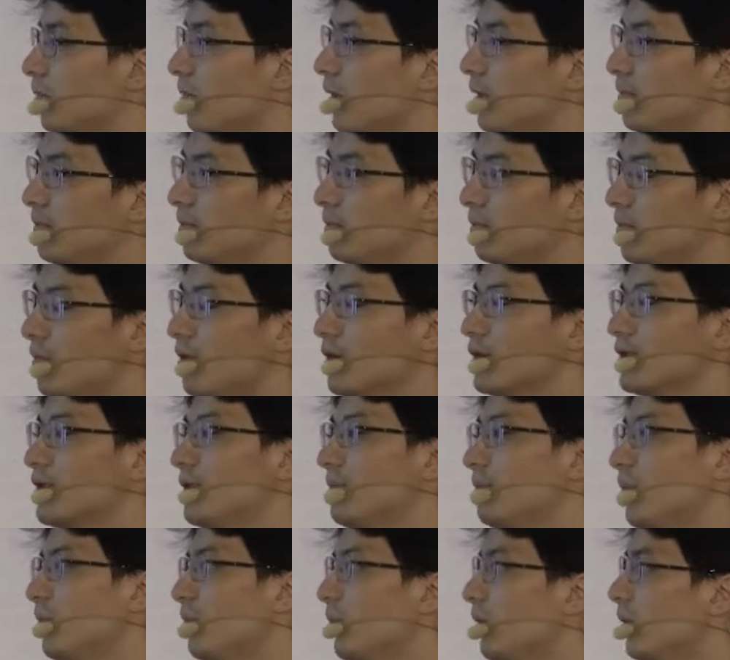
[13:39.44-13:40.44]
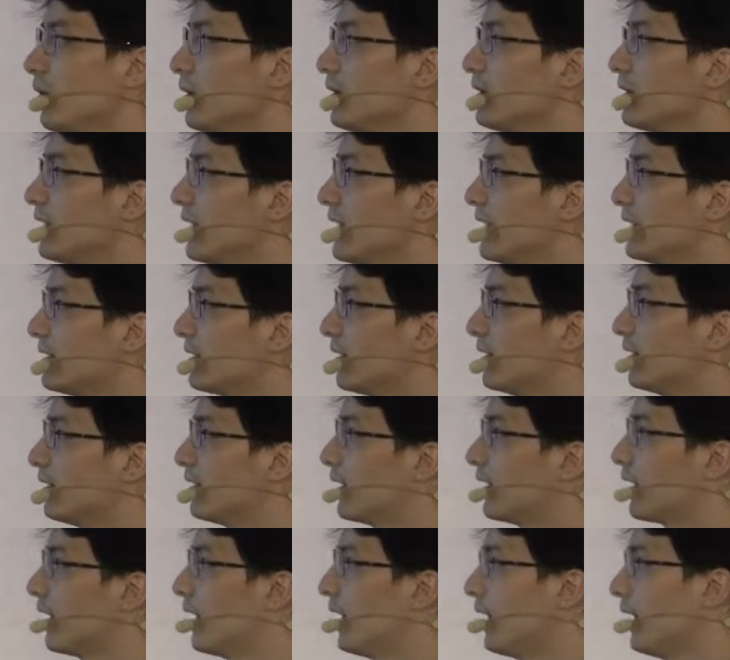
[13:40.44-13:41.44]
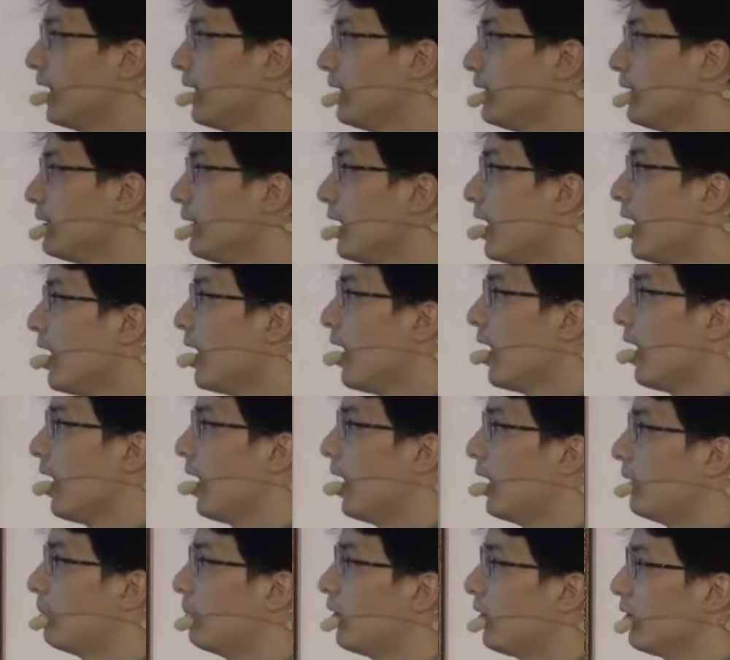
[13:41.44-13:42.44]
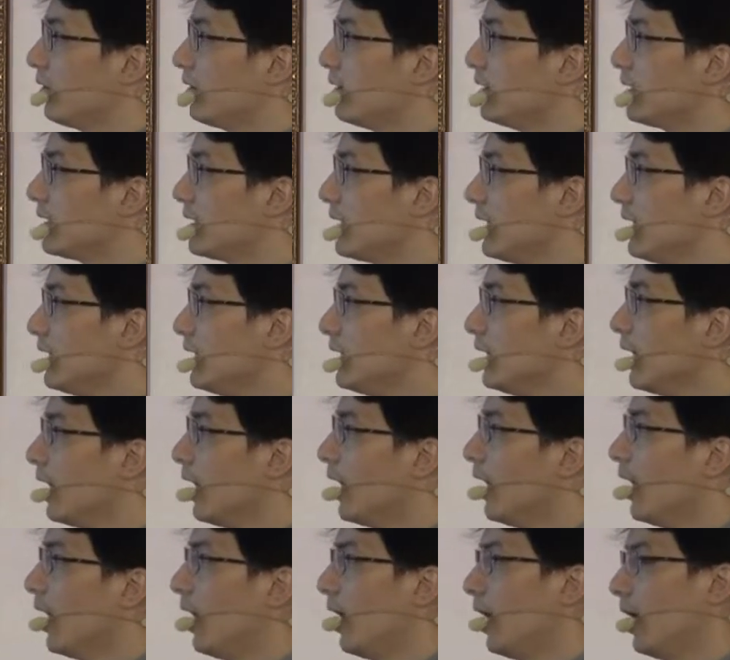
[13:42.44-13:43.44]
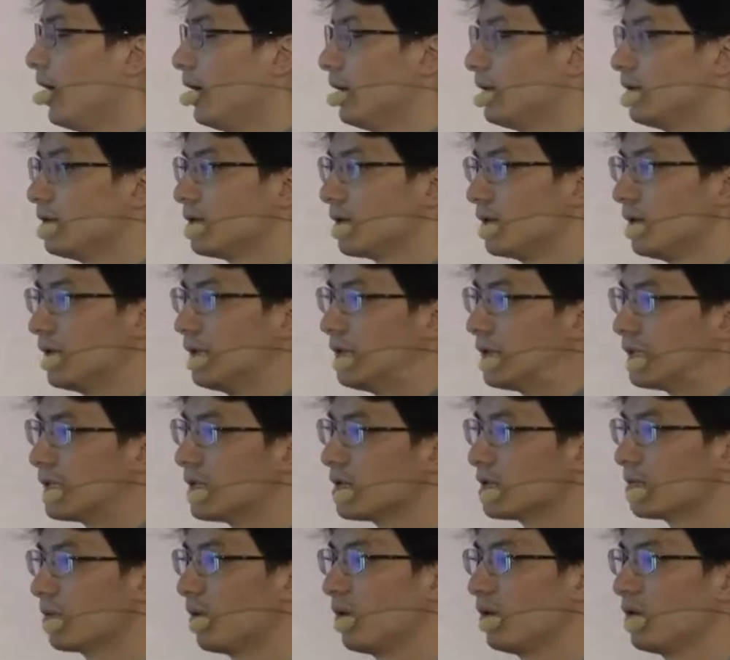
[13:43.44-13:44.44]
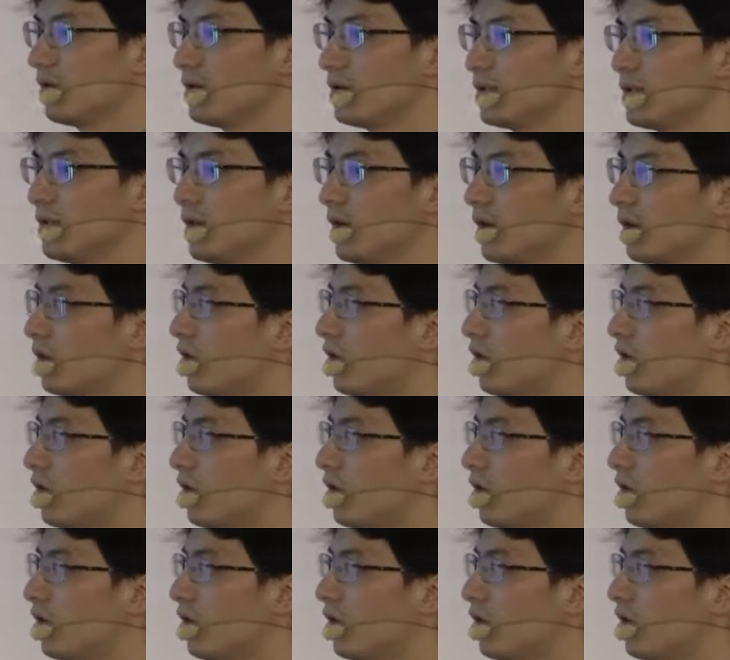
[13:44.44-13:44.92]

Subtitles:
One simple policy is the decay policy. And in this policy, a